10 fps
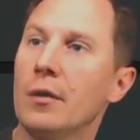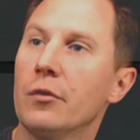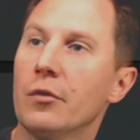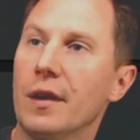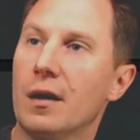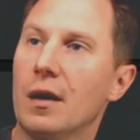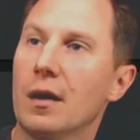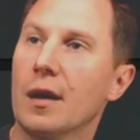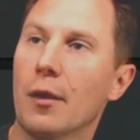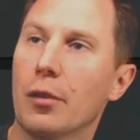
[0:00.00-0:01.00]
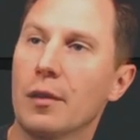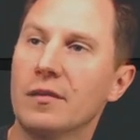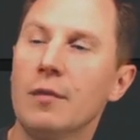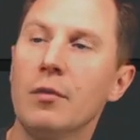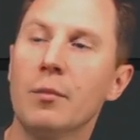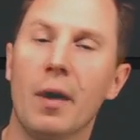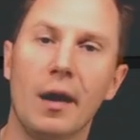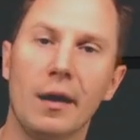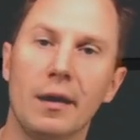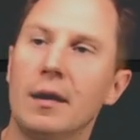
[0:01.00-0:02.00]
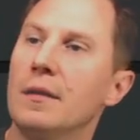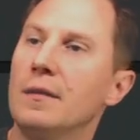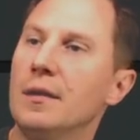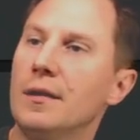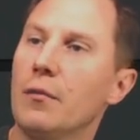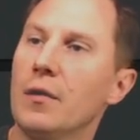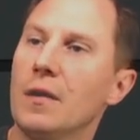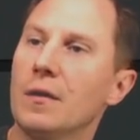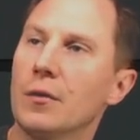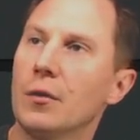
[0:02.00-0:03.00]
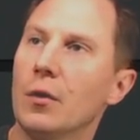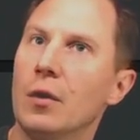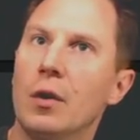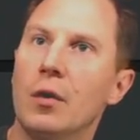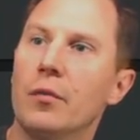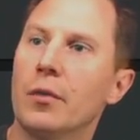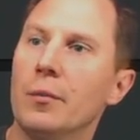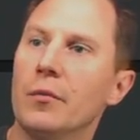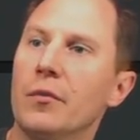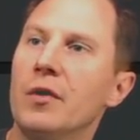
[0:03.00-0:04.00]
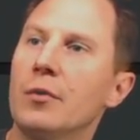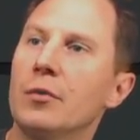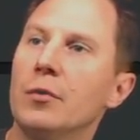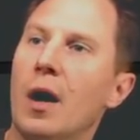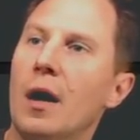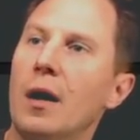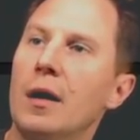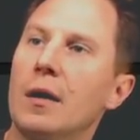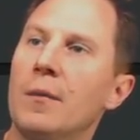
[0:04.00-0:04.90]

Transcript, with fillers: So that arc length is given by the definite integral from 0 to r